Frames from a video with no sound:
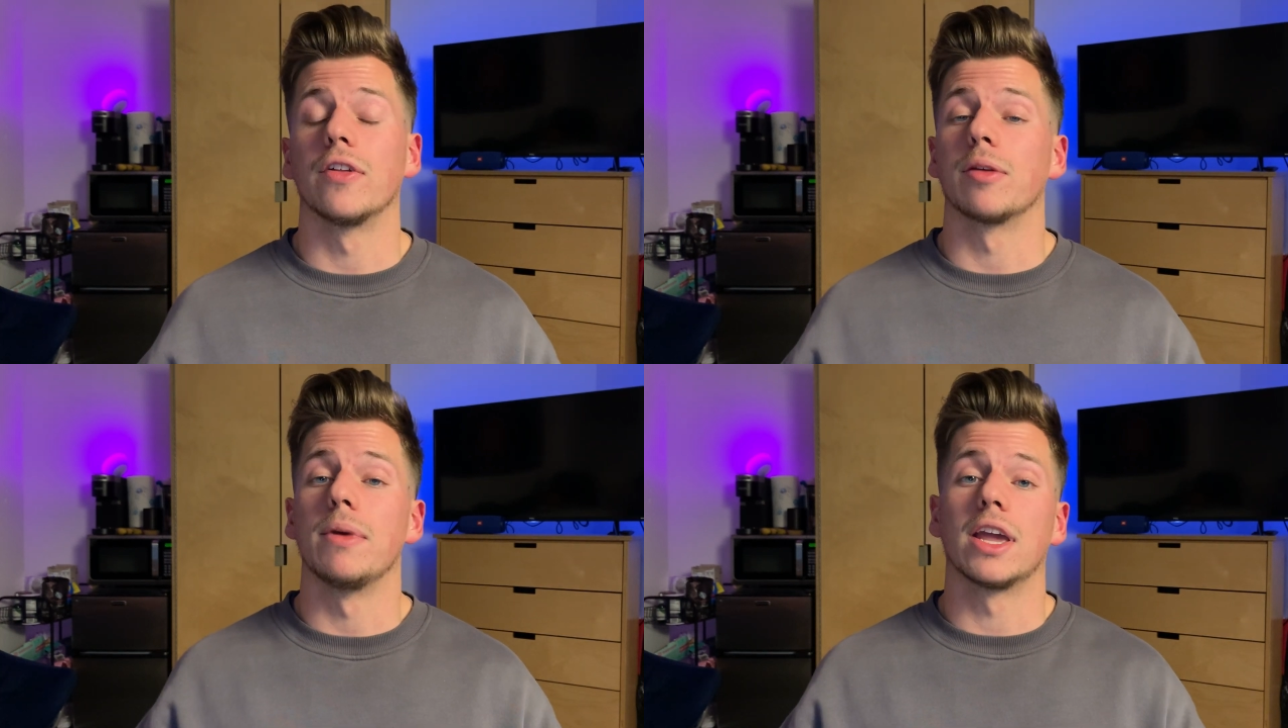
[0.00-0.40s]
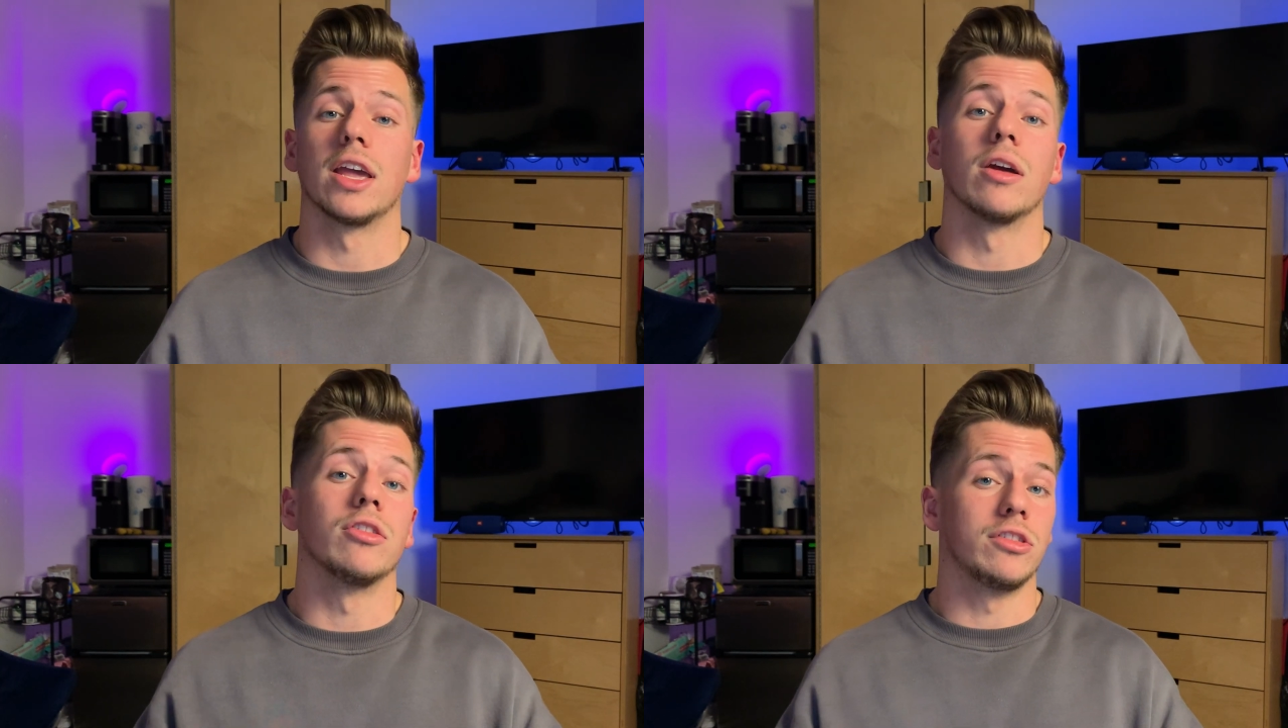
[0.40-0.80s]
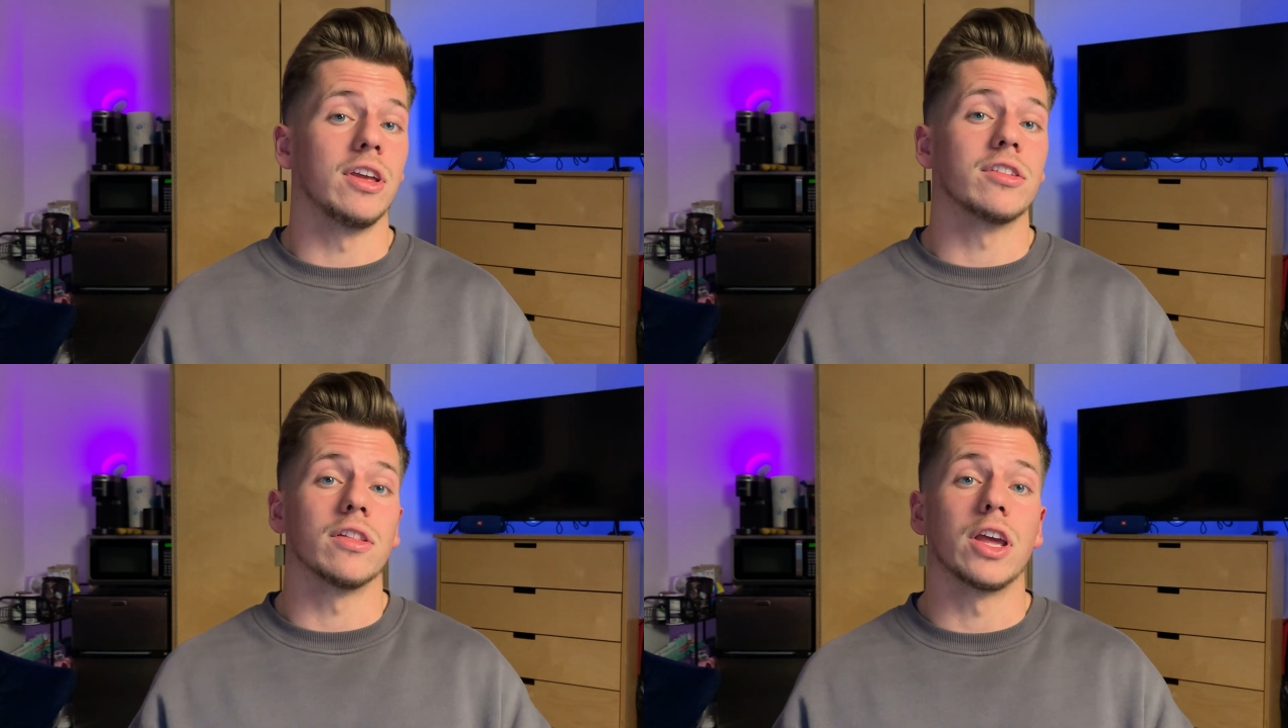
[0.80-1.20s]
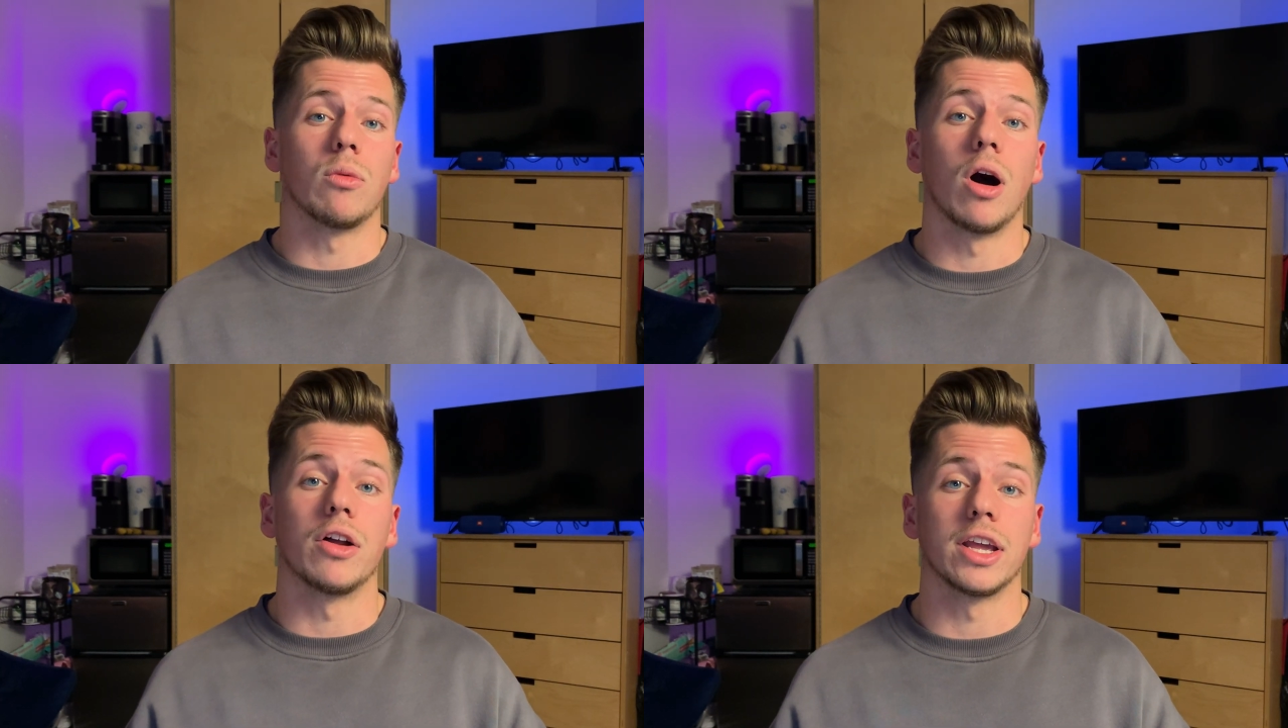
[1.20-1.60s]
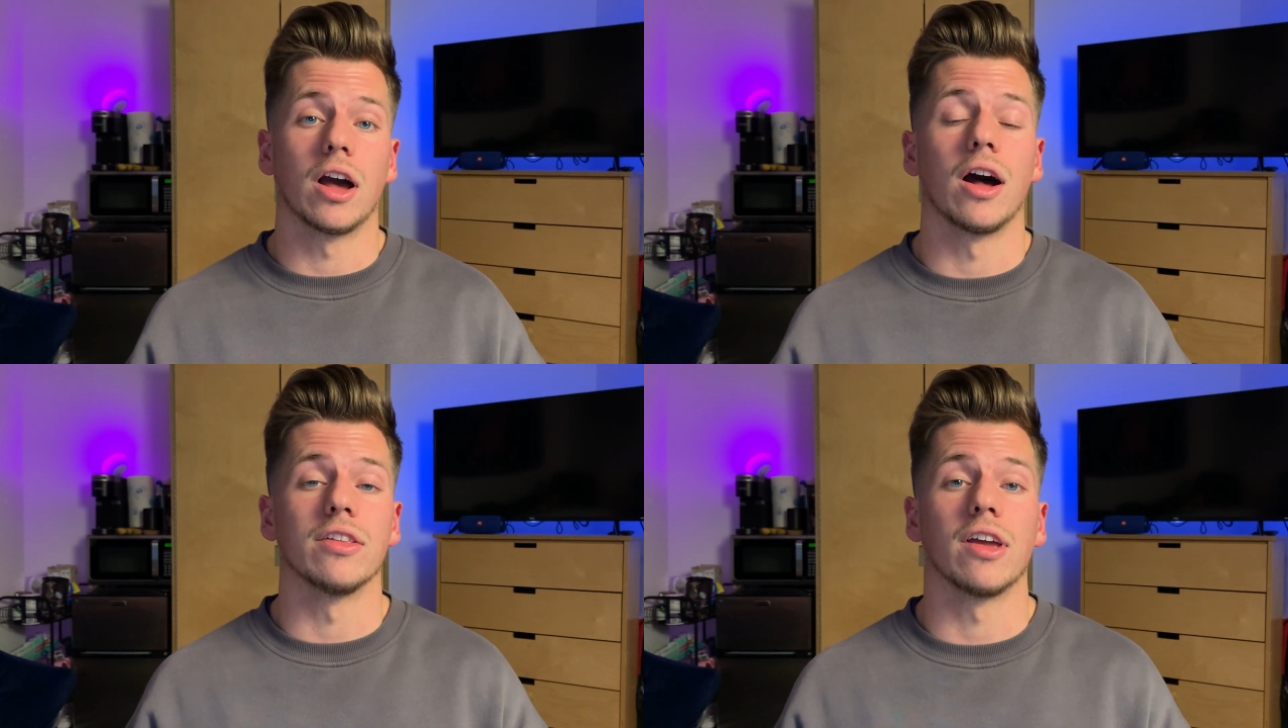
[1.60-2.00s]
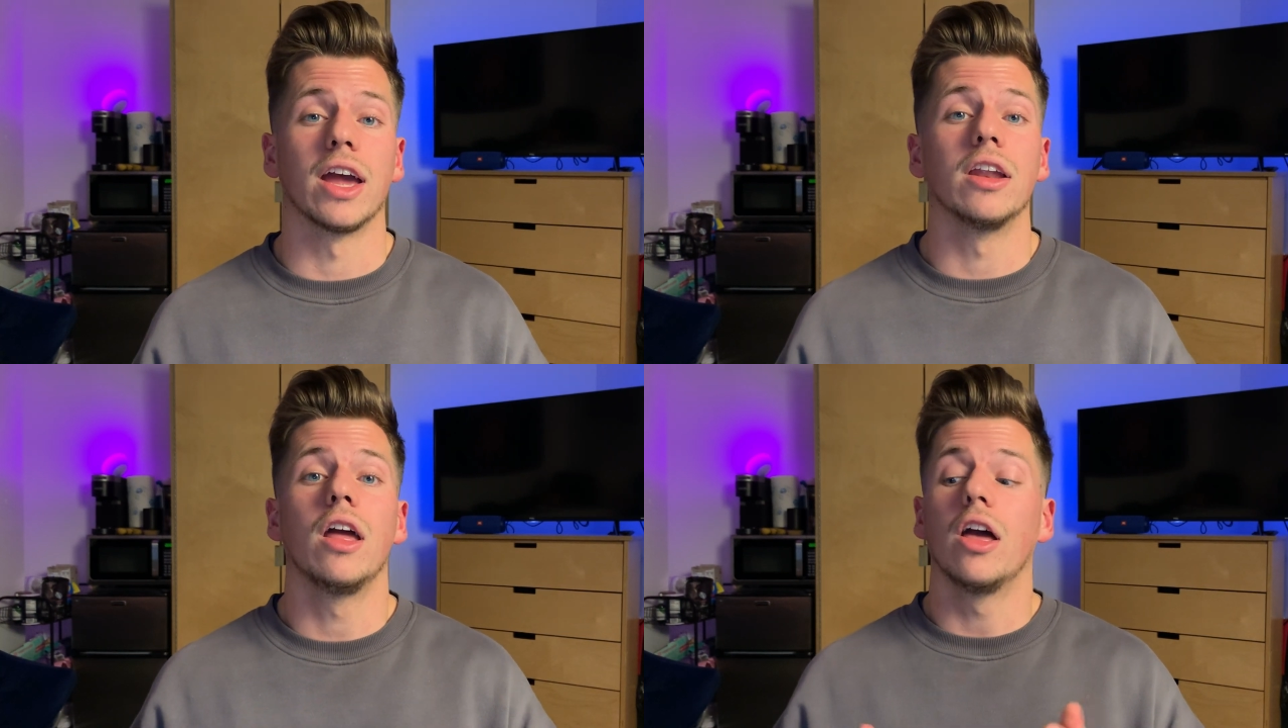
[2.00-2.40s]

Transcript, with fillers: like making decently quality content